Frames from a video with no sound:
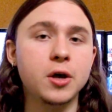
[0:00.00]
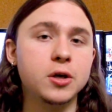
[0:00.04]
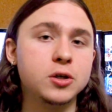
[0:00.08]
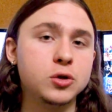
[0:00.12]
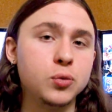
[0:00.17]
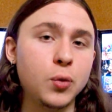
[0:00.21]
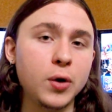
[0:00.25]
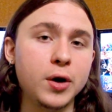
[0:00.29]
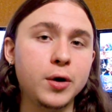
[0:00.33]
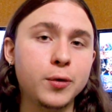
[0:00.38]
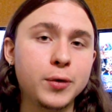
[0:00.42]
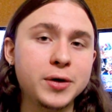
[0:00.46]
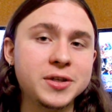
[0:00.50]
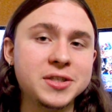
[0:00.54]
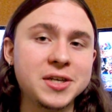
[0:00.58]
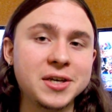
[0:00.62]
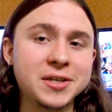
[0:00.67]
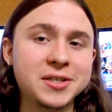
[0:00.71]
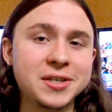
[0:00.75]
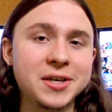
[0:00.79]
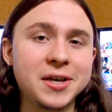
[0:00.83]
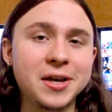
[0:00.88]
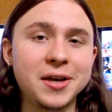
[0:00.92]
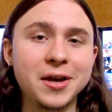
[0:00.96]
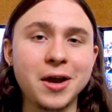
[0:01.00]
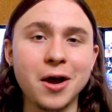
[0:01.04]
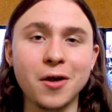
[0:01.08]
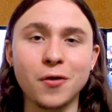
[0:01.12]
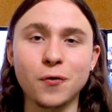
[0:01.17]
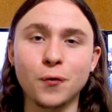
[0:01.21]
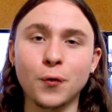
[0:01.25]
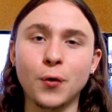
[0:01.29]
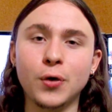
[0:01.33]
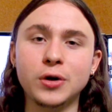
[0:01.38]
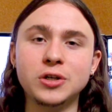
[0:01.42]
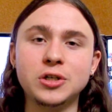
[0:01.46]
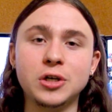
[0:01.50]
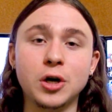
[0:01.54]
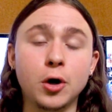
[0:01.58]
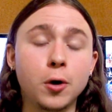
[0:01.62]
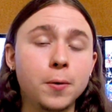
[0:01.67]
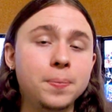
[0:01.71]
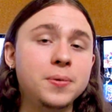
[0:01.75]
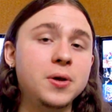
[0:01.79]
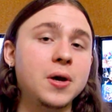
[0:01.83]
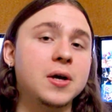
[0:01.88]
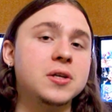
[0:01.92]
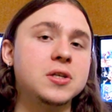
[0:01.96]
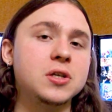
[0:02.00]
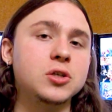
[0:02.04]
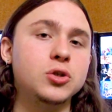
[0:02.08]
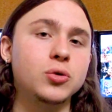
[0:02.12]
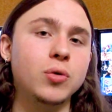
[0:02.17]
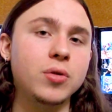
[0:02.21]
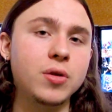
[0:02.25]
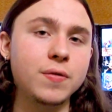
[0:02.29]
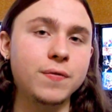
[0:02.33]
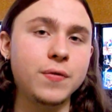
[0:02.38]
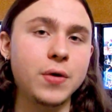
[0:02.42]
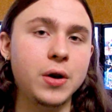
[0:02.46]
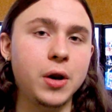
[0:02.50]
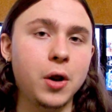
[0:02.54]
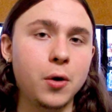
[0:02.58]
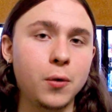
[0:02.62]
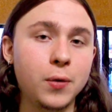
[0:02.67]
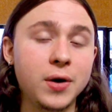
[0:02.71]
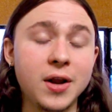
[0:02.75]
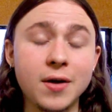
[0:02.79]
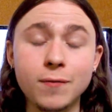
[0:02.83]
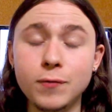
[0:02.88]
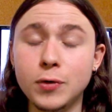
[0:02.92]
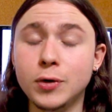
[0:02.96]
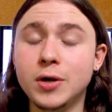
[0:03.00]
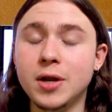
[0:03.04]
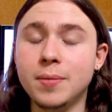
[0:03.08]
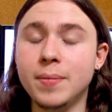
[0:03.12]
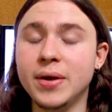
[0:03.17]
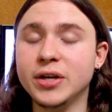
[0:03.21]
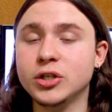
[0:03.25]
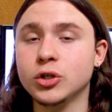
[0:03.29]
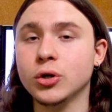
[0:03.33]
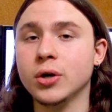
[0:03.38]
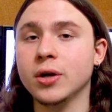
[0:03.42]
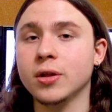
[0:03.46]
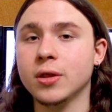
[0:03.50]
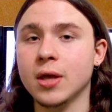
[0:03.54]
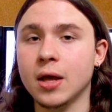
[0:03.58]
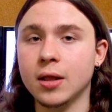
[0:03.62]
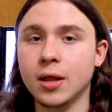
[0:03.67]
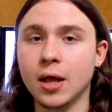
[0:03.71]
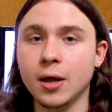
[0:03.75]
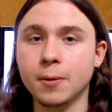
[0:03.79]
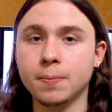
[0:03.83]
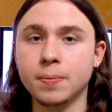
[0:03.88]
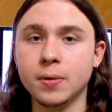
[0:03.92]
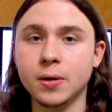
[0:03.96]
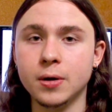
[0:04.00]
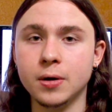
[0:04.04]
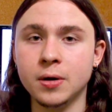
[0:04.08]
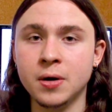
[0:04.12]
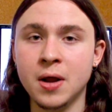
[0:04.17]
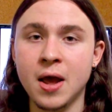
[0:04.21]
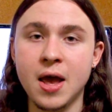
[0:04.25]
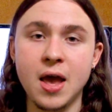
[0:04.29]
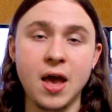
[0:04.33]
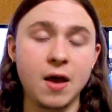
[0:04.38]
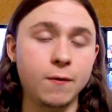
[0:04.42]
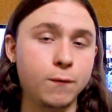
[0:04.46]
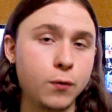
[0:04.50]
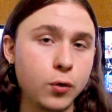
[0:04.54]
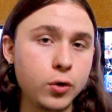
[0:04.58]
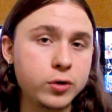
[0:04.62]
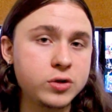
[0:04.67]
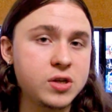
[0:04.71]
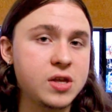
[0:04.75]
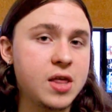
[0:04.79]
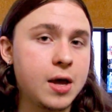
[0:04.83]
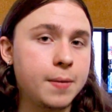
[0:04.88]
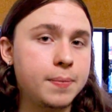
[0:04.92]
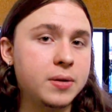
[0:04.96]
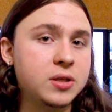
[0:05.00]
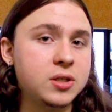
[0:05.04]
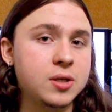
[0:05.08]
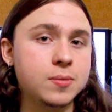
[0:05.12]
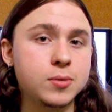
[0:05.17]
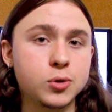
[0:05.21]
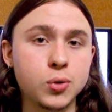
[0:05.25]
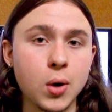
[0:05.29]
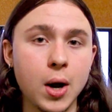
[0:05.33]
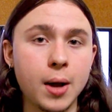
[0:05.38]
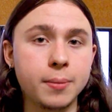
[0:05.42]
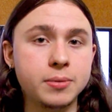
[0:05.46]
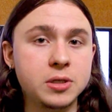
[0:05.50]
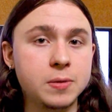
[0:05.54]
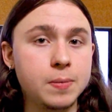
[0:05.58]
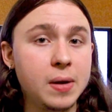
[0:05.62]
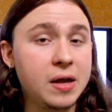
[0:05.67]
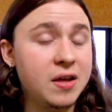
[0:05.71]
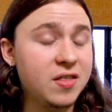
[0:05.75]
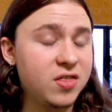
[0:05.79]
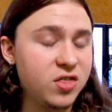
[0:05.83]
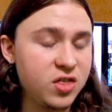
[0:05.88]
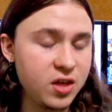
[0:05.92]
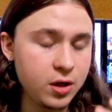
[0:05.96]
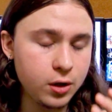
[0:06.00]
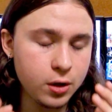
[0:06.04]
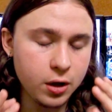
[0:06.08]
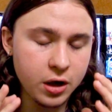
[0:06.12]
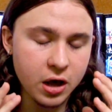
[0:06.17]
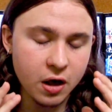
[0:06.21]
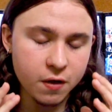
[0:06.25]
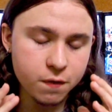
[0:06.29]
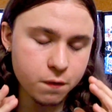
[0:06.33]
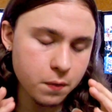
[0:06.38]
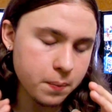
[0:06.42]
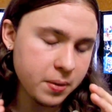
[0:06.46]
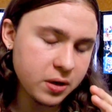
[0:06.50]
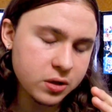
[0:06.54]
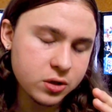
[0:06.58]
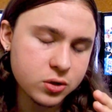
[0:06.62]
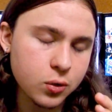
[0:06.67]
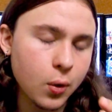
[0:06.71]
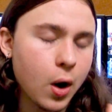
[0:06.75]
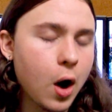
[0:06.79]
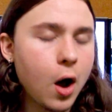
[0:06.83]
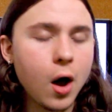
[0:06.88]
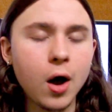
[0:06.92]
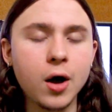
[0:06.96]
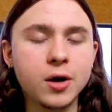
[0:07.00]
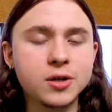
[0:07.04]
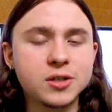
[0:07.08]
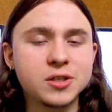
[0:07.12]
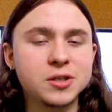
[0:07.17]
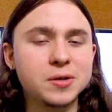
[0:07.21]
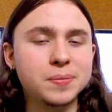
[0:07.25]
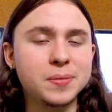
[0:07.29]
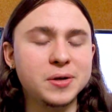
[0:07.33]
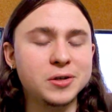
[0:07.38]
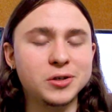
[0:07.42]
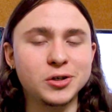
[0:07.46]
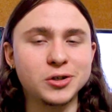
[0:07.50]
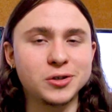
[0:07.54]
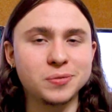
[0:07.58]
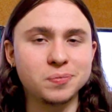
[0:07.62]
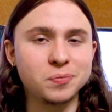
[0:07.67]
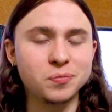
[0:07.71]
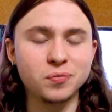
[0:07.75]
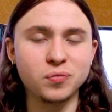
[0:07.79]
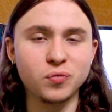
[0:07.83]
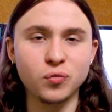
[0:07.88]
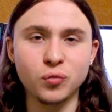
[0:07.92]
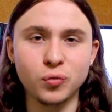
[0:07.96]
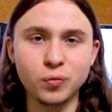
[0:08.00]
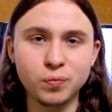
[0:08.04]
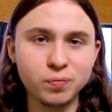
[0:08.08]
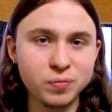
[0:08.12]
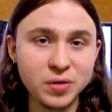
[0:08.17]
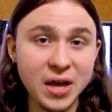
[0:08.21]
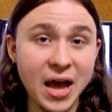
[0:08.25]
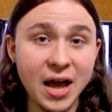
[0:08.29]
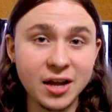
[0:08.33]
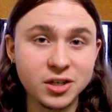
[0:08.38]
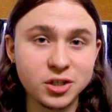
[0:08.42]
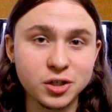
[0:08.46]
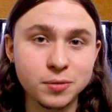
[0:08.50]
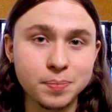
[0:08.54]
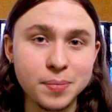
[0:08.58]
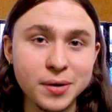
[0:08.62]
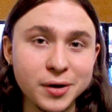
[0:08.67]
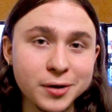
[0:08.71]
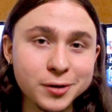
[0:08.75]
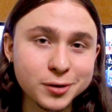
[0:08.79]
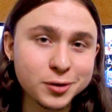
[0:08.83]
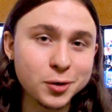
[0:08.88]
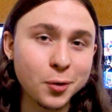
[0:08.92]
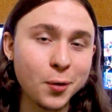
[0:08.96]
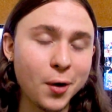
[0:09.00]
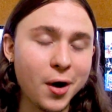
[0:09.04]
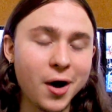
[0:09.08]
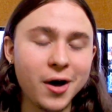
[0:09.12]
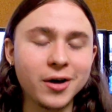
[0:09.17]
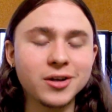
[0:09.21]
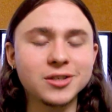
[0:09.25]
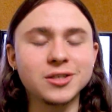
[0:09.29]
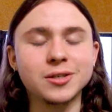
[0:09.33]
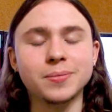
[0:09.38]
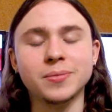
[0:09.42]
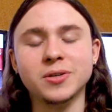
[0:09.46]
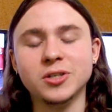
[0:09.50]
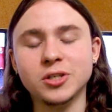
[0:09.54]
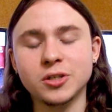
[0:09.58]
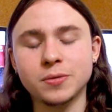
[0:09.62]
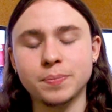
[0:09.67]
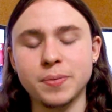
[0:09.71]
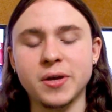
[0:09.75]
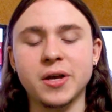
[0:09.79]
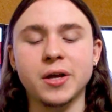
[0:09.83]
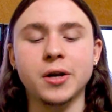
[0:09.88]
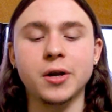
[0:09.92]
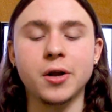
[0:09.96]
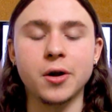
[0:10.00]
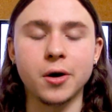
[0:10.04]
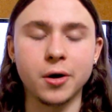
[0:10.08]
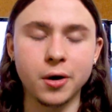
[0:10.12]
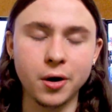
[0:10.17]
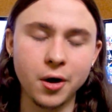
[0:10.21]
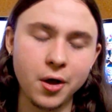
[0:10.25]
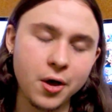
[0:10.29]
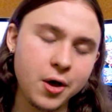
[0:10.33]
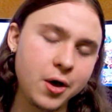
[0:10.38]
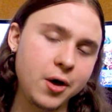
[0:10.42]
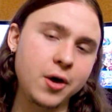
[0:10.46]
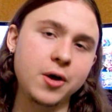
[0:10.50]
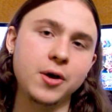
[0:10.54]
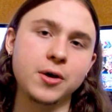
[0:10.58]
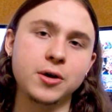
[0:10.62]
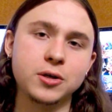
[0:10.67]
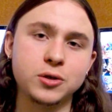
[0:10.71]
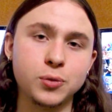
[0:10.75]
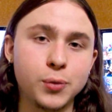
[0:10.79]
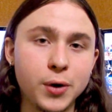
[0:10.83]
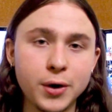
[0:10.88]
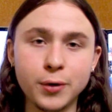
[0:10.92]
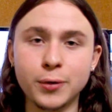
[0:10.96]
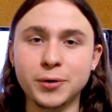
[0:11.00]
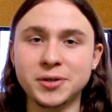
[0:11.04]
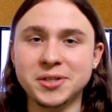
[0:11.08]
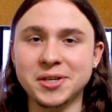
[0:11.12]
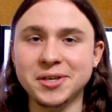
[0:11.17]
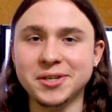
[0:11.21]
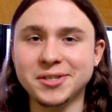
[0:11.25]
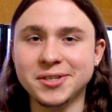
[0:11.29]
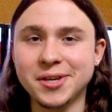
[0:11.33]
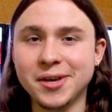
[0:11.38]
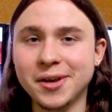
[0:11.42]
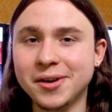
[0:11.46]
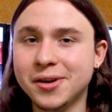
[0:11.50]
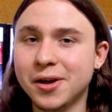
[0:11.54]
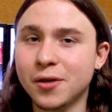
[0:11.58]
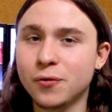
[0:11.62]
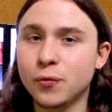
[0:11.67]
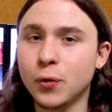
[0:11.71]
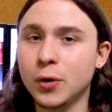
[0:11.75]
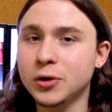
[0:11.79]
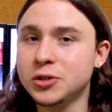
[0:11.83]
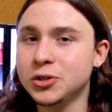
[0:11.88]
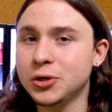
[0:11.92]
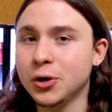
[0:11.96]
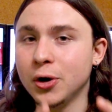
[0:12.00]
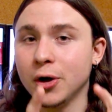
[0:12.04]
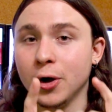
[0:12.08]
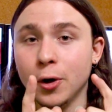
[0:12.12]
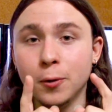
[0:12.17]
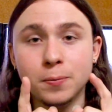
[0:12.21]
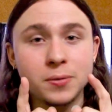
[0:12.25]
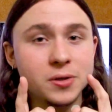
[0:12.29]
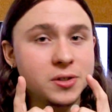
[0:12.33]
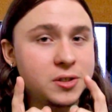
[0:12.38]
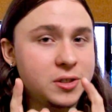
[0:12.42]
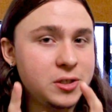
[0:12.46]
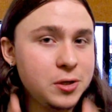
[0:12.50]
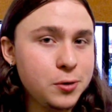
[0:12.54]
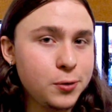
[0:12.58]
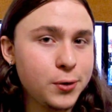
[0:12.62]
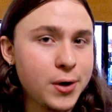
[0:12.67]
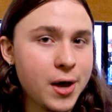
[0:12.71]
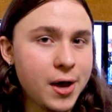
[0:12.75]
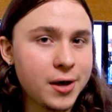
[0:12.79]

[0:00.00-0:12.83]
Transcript: So anyways, thanks again, guys, for watching. I hope you guys enjoyed the video, and if you did, make sure to hit that like button. And for those of you that have been subscribed to me, thank you guys for being so awesome and just being so awesome and just being here. So anyways, thanks again, guys, for watching. I hope to see you